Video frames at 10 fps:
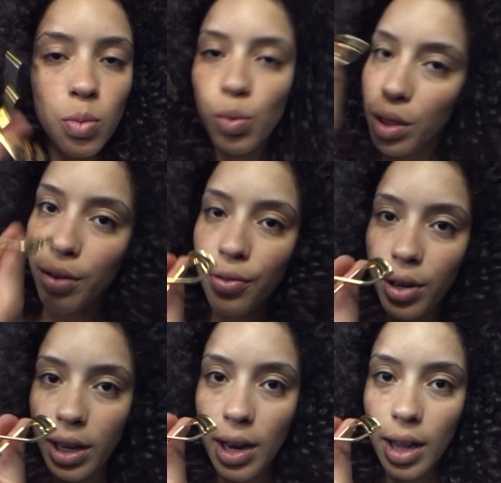with a
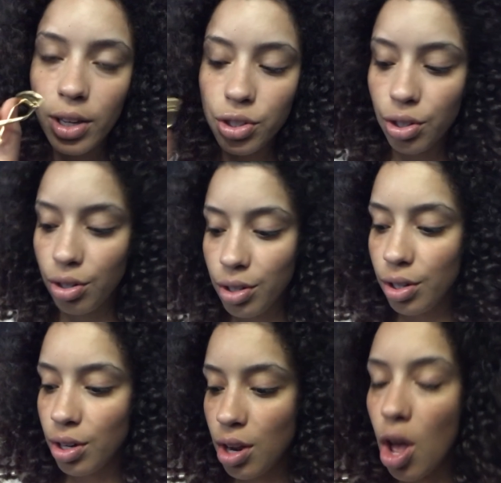freaking eyelash curler
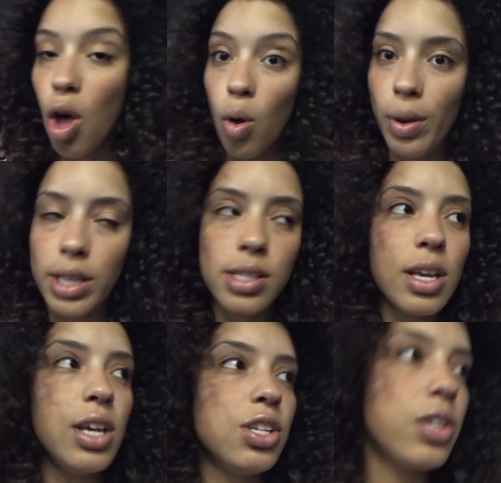always.
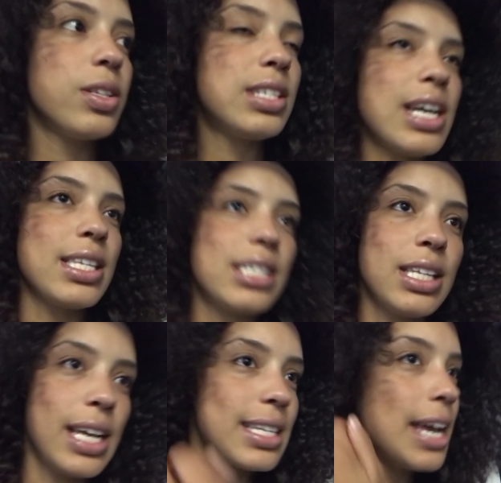So it's nice to
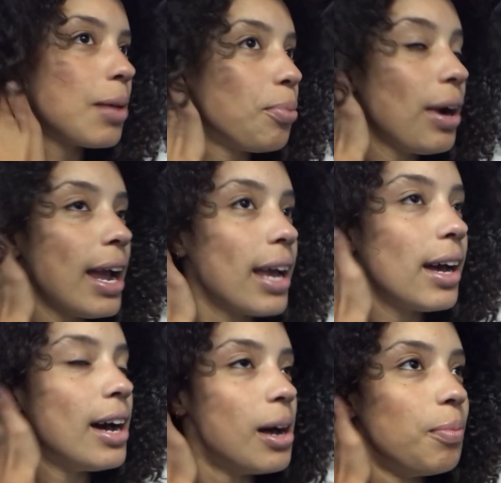like take a break
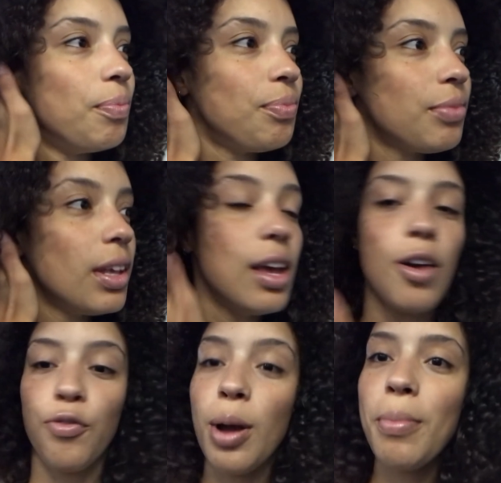
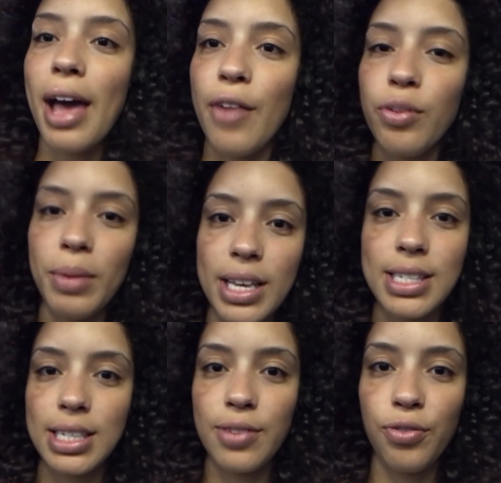from that for like
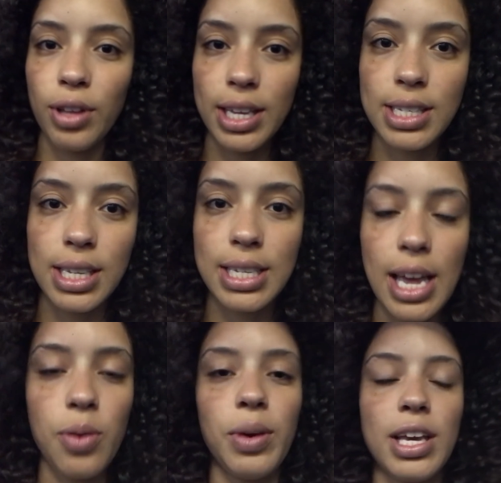6 to
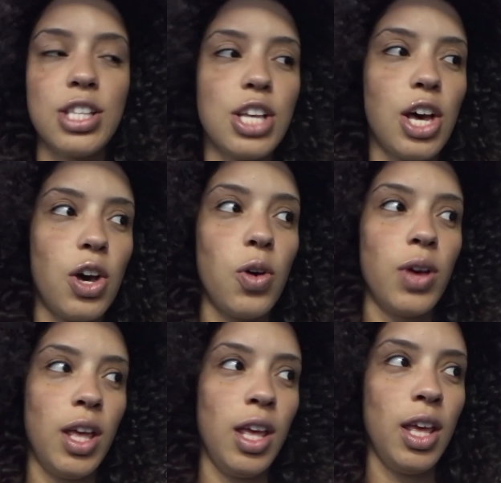8 weeks.
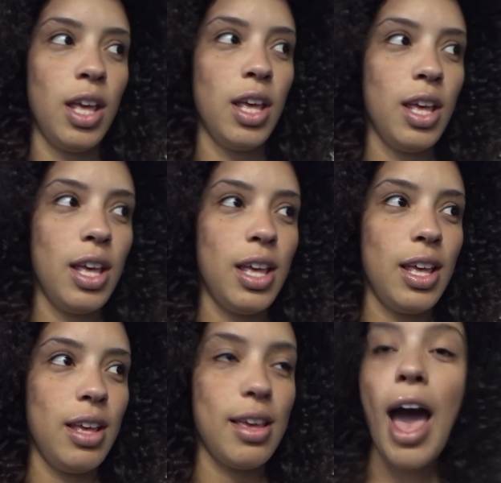So
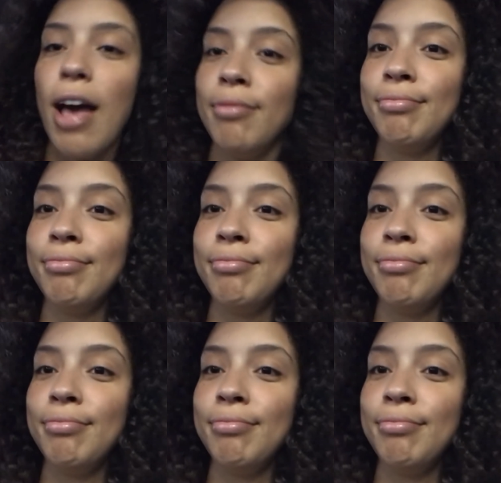yeah,